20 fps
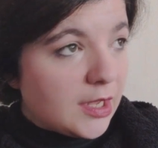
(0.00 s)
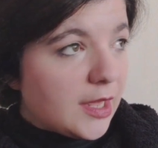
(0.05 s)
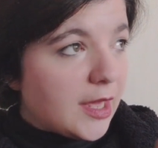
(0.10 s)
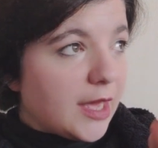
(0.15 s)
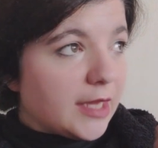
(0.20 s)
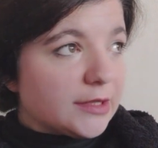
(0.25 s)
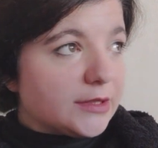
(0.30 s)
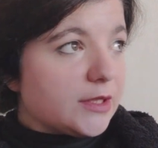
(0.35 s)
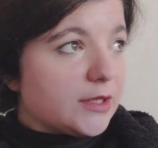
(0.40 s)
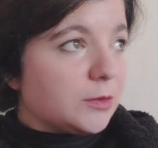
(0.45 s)

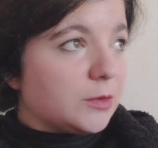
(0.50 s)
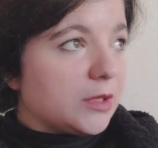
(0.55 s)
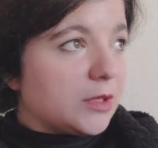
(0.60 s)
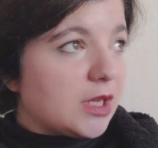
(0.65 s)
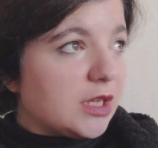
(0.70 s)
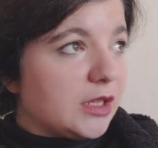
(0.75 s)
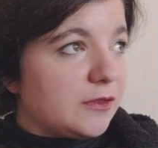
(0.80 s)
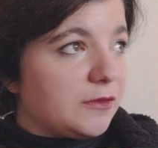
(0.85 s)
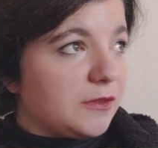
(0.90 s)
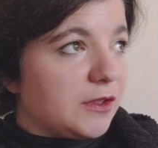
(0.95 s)
I don't
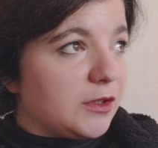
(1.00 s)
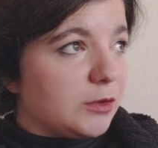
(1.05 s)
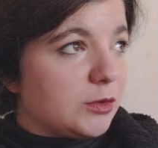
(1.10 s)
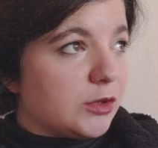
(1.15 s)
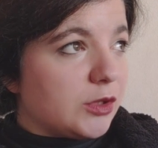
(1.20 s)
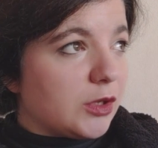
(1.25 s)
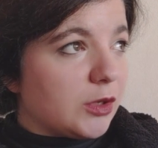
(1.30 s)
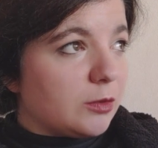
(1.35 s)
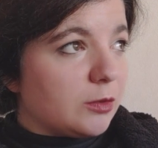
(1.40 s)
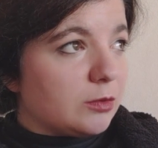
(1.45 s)
care if you
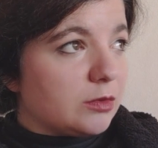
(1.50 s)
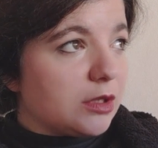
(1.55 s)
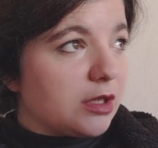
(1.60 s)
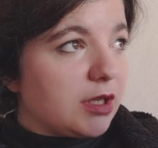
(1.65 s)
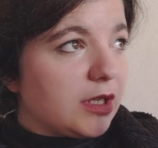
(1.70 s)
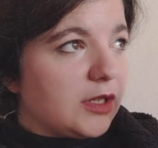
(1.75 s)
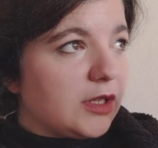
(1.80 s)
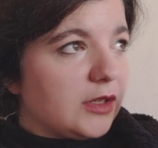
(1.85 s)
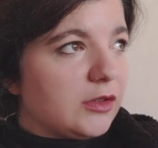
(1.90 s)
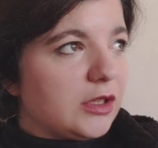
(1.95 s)
don't
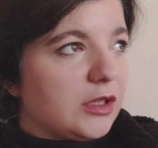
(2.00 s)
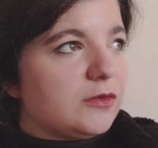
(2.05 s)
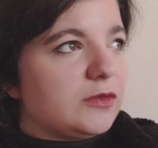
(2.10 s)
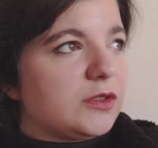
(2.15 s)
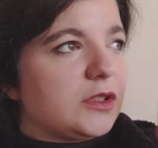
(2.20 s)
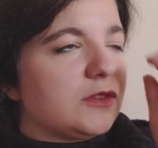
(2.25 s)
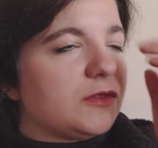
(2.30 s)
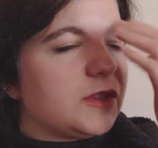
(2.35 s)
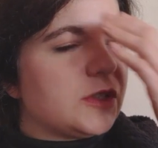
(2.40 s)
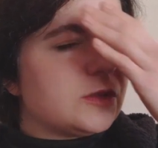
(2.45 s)

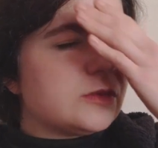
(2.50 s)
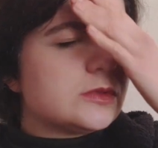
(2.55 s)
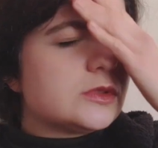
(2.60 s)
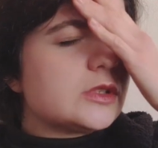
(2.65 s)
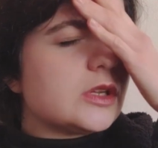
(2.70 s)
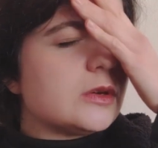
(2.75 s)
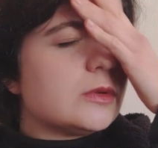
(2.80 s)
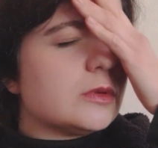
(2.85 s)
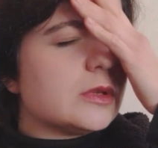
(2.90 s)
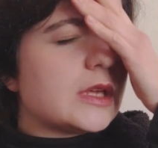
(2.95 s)
even if you
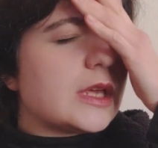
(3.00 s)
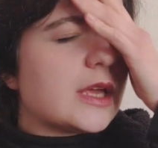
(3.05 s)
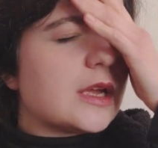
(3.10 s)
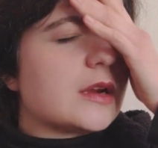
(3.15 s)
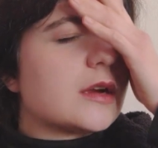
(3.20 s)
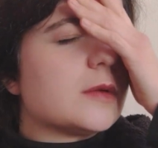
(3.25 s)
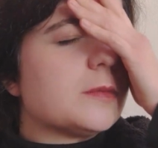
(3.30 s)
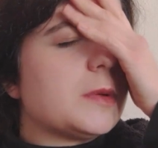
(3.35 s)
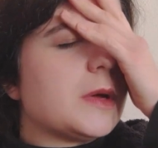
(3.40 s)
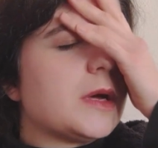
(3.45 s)
don't
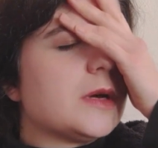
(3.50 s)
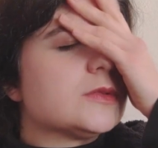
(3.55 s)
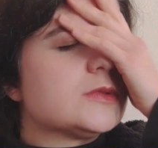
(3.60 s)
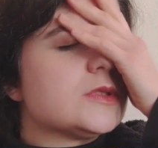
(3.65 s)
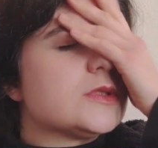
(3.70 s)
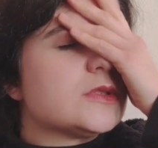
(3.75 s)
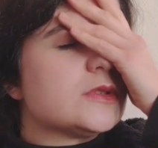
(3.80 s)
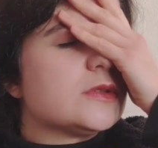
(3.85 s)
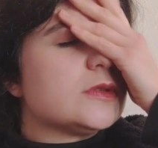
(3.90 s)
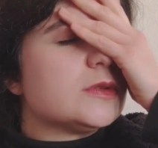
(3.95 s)
care
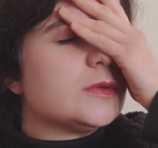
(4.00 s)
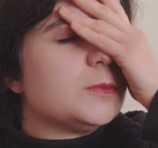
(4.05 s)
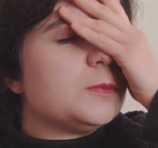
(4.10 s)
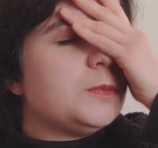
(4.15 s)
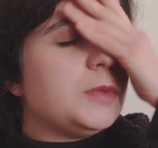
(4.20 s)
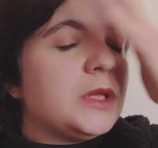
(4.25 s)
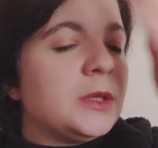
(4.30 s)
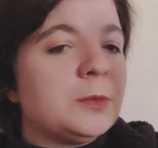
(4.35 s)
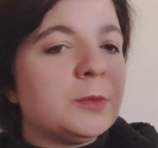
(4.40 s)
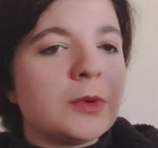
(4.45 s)
about
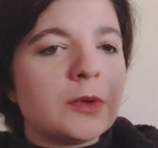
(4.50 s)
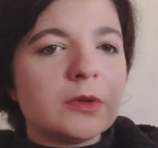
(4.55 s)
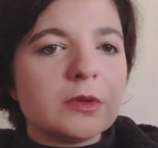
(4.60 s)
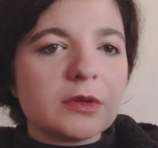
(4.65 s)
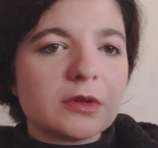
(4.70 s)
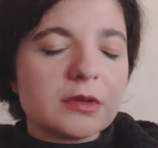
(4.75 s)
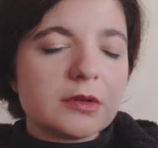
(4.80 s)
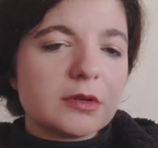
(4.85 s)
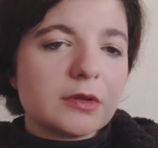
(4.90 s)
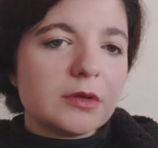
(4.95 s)

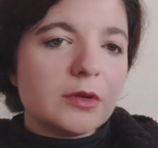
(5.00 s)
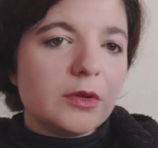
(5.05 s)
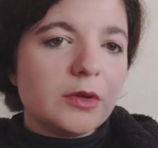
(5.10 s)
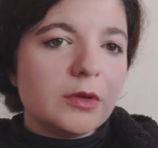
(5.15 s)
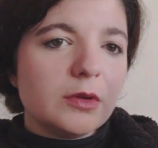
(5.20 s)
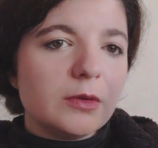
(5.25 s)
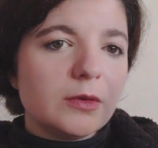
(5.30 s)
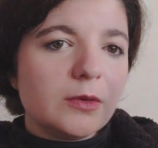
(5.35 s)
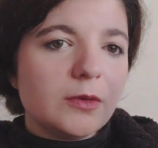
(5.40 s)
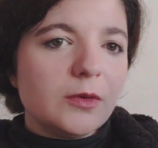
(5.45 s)
people
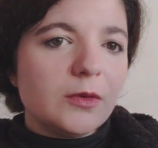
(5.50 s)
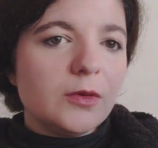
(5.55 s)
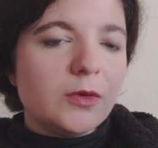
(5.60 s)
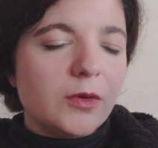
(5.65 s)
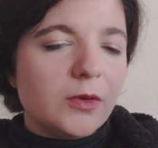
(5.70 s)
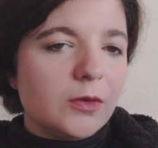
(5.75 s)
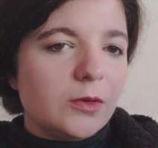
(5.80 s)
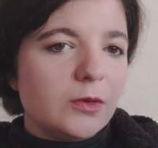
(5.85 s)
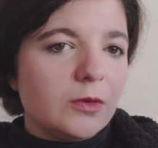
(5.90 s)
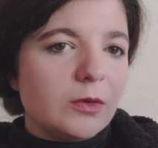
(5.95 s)

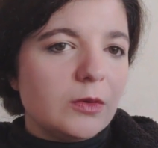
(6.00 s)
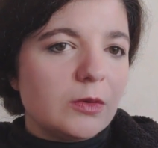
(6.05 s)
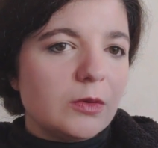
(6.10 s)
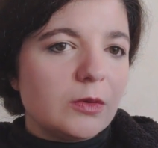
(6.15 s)
who